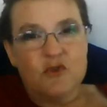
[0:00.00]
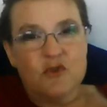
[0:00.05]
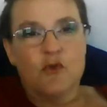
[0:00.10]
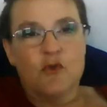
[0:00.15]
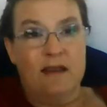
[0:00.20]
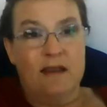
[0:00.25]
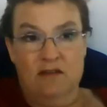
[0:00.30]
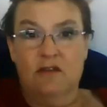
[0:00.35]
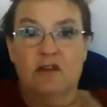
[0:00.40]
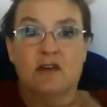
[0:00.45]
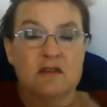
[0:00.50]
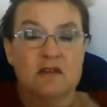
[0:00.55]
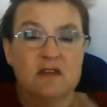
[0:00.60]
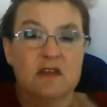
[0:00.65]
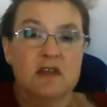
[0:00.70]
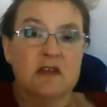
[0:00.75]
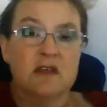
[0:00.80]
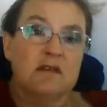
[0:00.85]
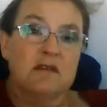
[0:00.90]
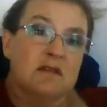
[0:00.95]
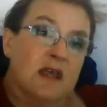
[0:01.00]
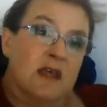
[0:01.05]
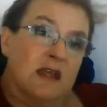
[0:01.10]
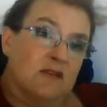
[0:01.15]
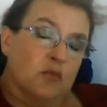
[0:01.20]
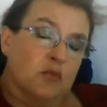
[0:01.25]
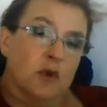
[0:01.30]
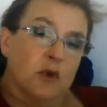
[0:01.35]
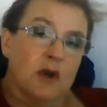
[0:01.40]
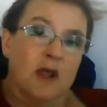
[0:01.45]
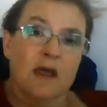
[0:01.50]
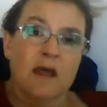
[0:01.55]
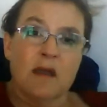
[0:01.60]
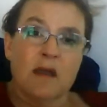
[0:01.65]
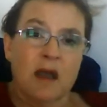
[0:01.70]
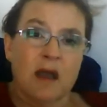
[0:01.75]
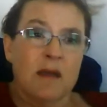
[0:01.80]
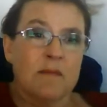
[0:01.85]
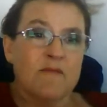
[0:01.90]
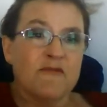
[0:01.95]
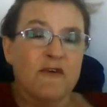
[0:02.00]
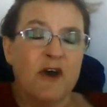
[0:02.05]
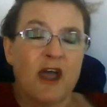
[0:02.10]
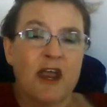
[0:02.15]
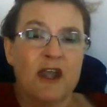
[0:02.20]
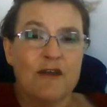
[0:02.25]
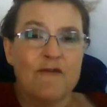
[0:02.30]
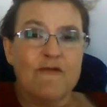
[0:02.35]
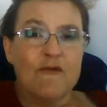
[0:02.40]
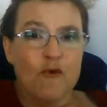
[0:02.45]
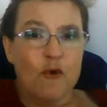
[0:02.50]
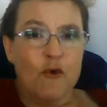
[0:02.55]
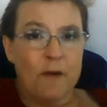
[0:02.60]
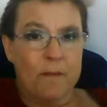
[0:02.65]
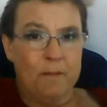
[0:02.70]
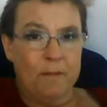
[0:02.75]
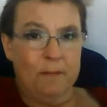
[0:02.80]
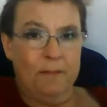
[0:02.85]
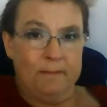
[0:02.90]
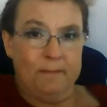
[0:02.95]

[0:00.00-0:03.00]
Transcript: that's the disease. That's what I'm fighting for.